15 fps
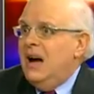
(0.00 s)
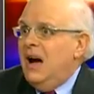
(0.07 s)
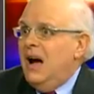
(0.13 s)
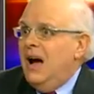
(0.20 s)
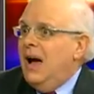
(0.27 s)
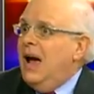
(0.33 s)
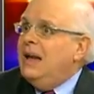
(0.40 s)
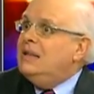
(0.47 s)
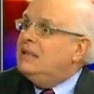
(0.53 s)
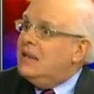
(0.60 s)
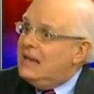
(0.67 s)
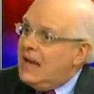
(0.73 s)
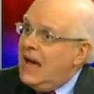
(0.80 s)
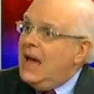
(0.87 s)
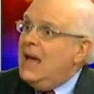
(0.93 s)
and
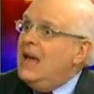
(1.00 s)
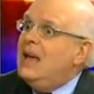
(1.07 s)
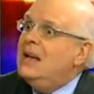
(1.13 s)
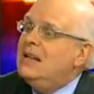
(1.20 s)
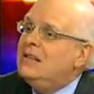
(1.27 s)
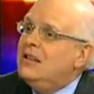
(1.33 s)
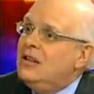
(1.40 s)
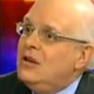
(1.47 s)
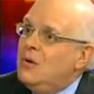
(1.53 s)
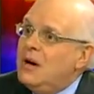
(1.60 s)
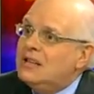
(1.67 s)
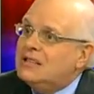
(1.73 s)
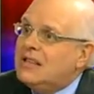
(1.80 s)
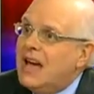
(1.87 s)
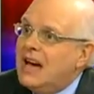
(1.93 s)
today the
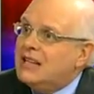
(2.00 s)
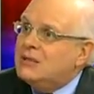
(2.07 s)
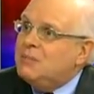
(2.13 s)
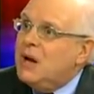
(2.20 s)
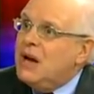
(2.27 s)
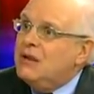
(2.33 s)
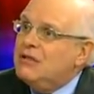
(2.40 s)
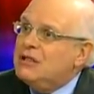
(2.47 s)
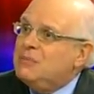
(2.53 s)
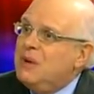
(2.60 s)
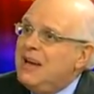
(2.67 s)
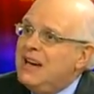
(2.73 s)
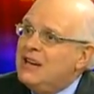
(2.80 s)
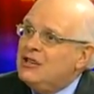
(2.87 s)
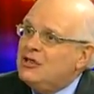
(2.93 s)
U.S. taxpayer is
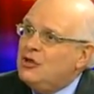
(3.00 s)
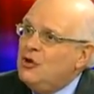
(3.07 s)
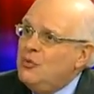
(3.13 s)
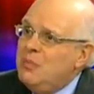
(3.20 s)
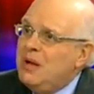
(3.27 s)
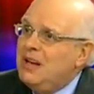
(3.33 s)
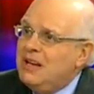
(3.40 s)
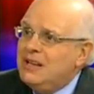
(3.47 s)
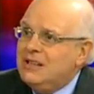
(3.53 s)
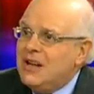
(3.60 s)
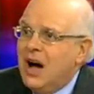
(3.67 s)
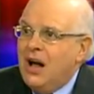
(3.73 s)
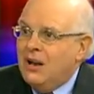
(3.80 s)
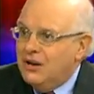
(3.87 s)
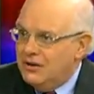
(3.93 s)
paying $2 million
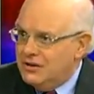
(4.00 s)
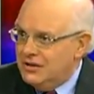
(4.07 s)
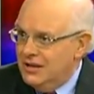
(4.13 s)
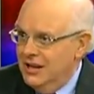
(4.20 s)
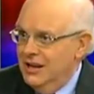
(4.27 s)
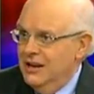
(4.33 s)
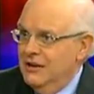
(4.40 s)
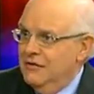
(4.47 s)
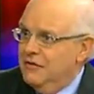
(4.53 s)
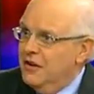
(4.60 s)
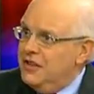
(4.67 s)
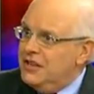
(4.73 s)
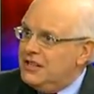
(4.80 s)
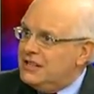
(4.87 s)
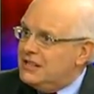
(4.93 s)

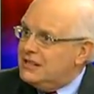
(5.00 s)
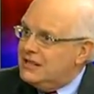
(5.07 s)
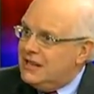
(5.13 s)
for this